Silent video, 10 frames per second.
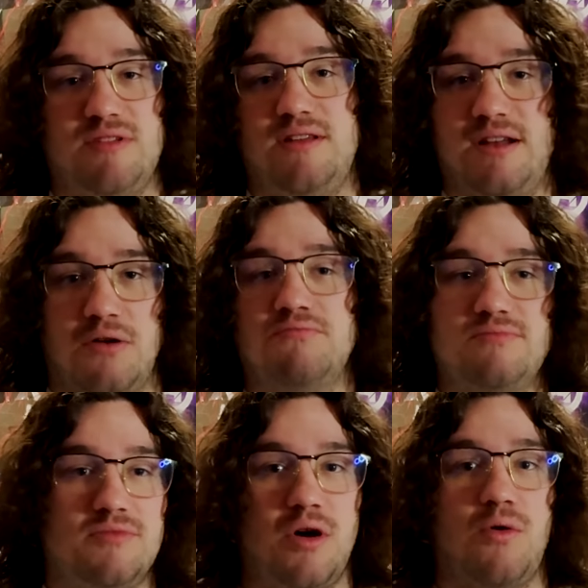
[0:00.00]
you know,
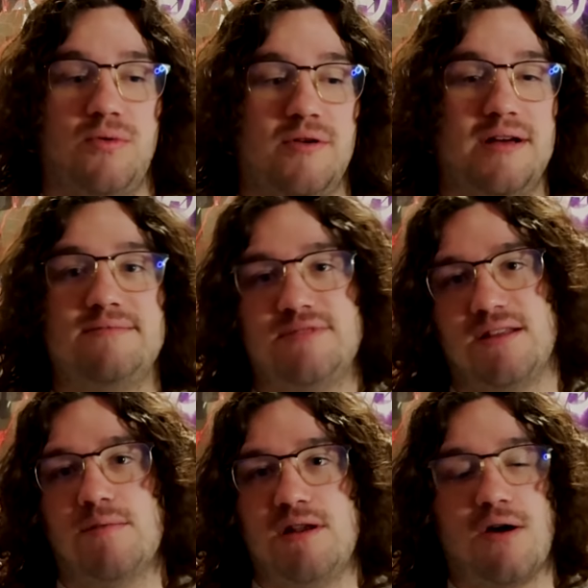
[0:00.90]
go through it and let
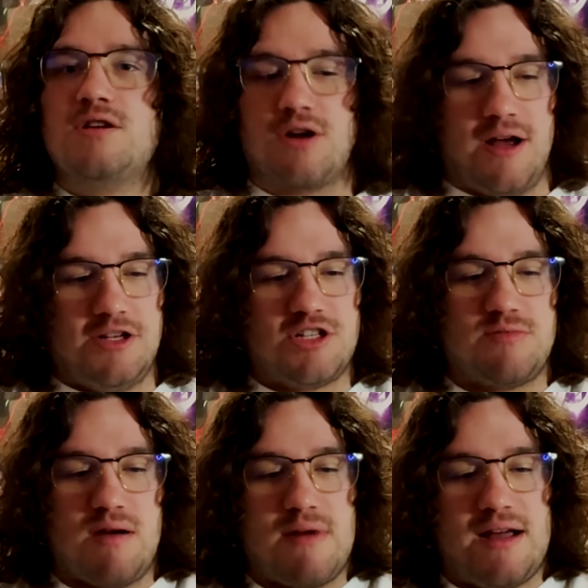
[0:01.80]
me know. Sorry, I adjusted my
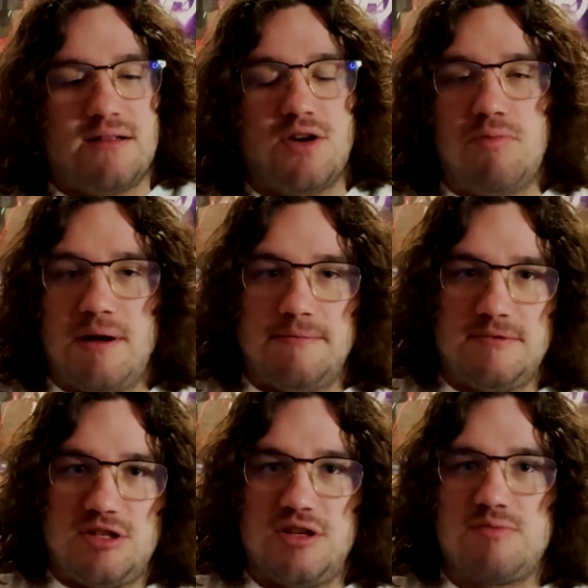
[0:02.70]
mic a little bit,
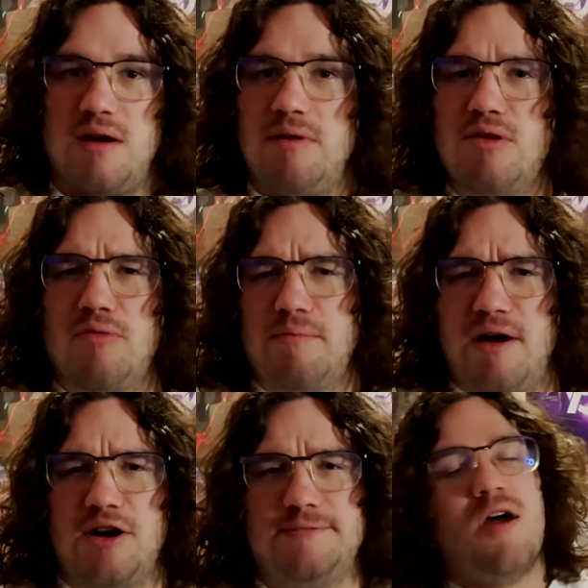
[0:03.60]
so this might be a little bit
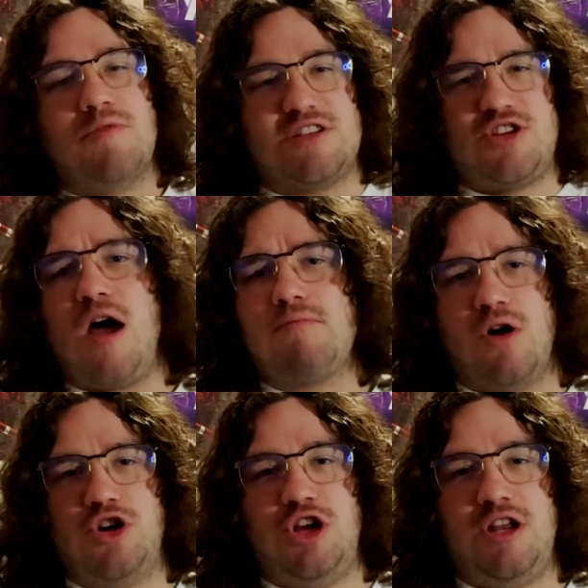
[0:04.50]
better. But Stop
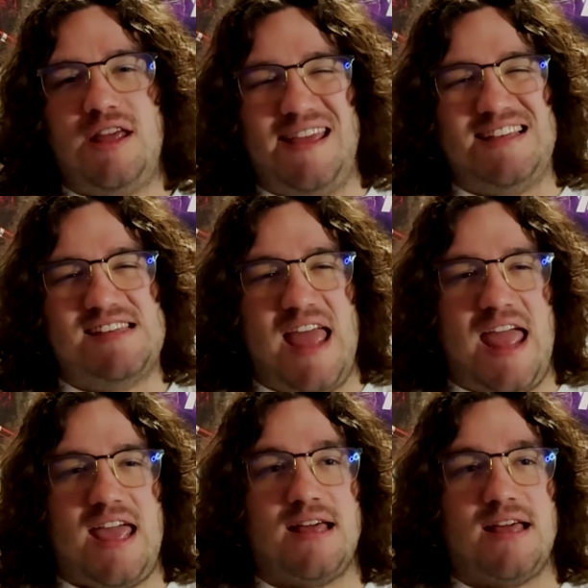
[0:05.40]
Motion is a